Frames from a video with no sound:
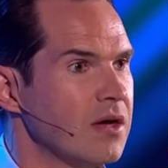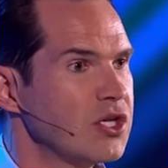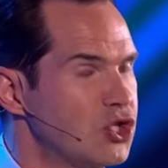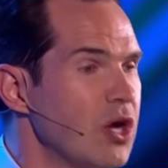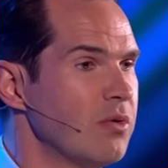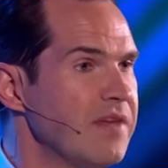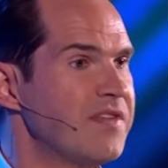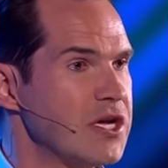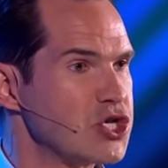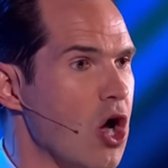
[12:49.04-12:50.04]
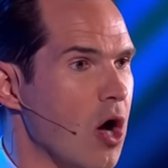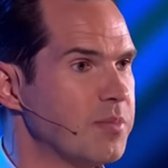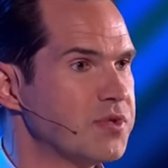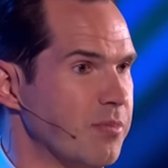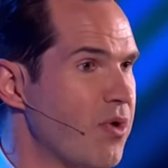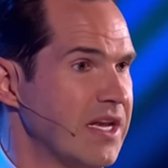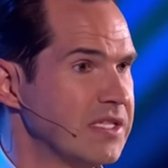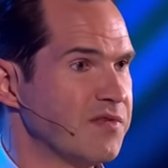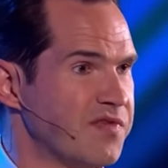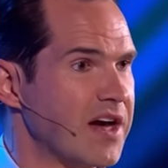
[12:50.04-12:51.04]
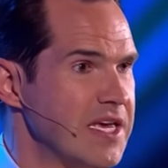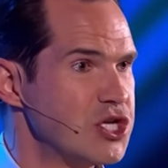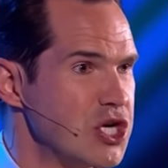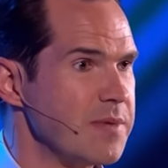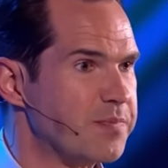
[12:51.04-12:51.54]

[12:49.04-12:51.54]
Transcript: Because you don't live near shops and bread isn't fucking cheap.